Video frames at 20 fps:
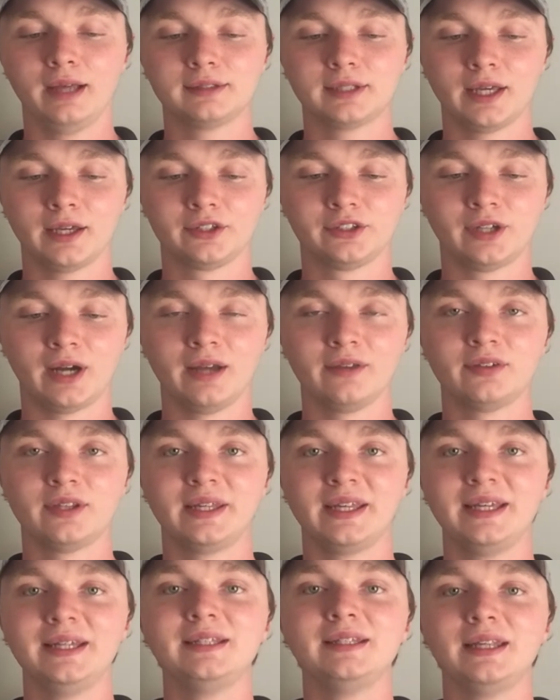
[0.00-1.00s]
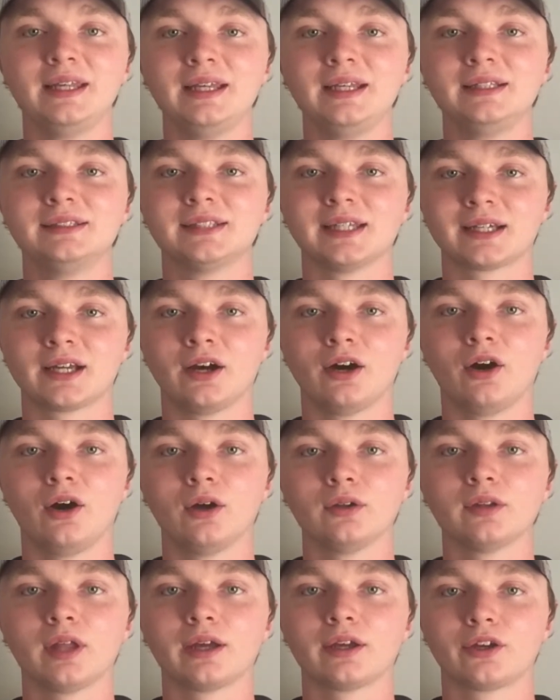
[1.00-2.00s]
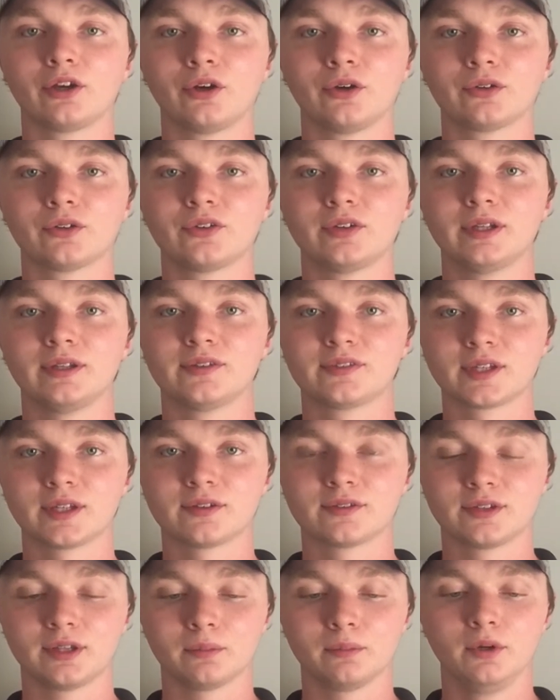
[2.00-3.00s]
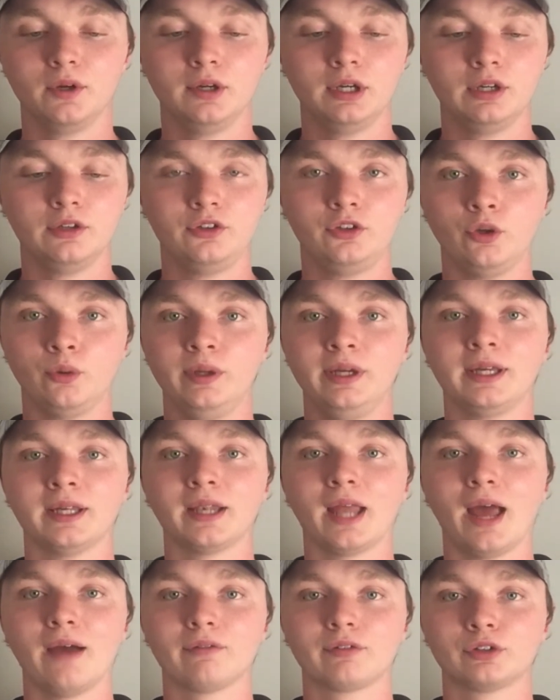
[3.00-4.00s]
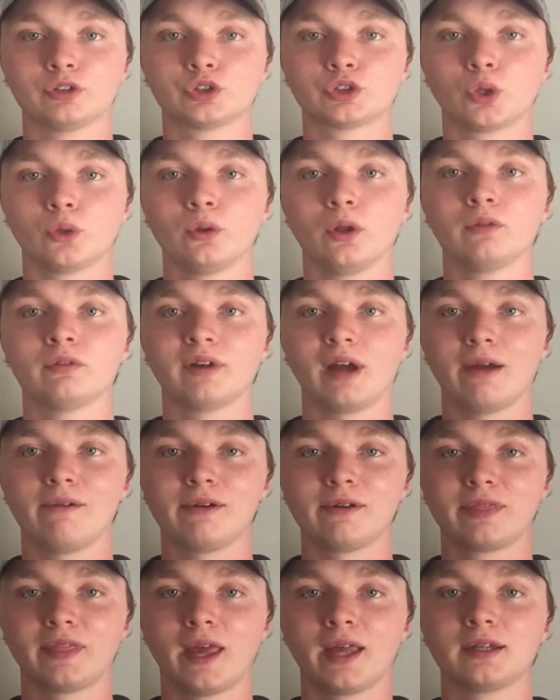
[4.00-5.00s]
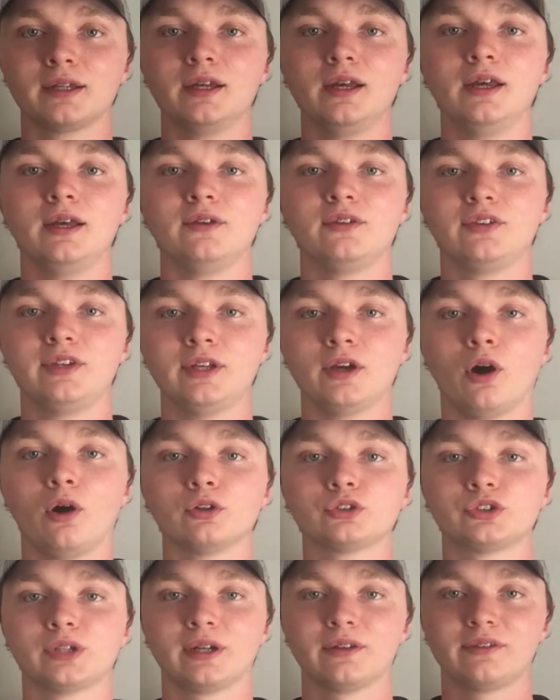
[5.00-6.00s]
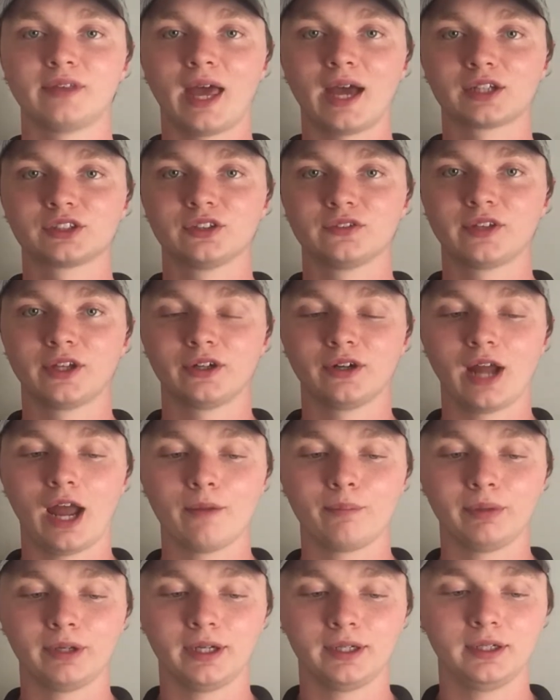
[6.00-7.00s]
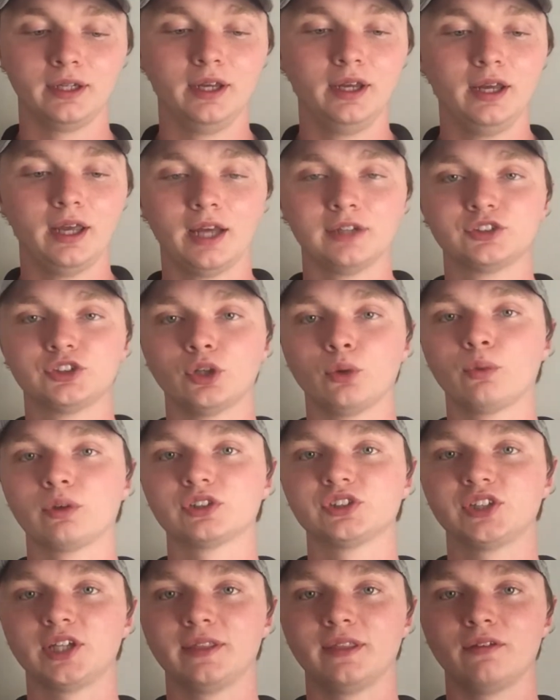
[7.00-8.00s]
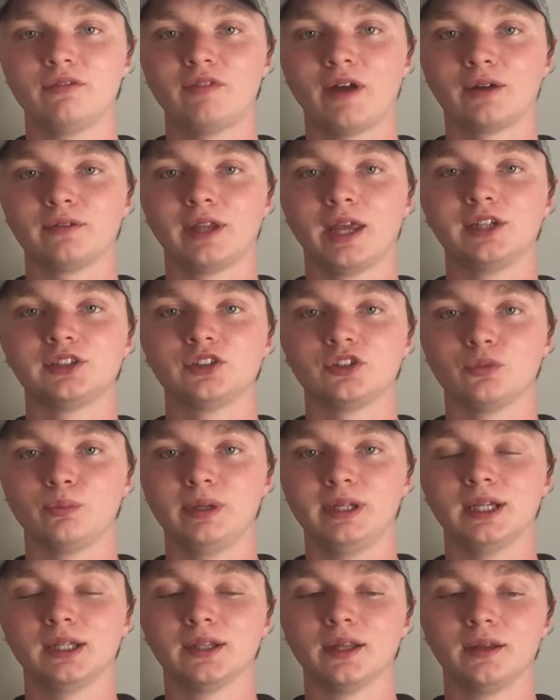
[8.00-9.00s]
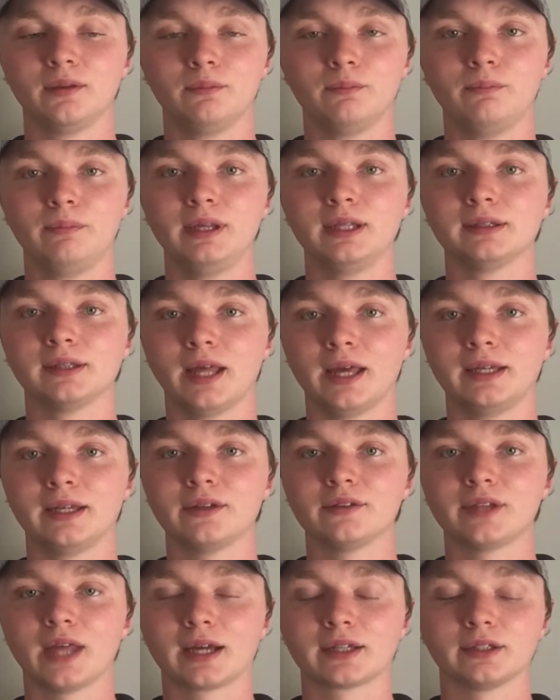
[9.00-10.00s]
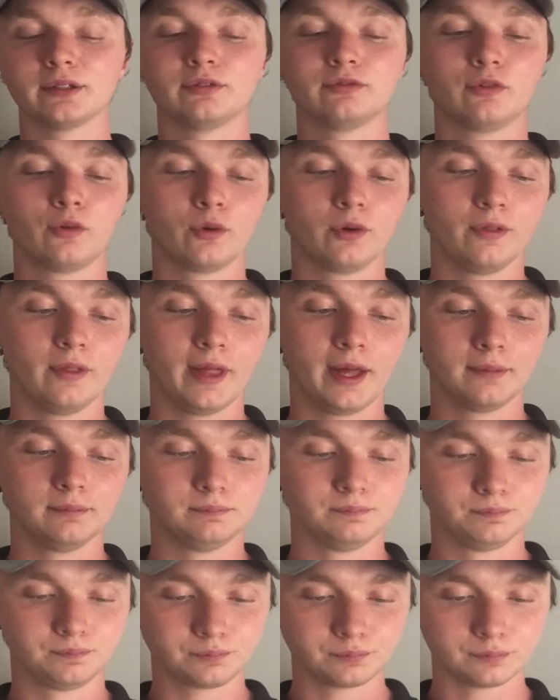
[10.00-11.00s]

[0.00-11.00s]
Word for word: Antichrist, he needs like an online currency system so he can have control over everything, see all the transactions that are happening. And so we're seeing the foundations be laid exactly for that.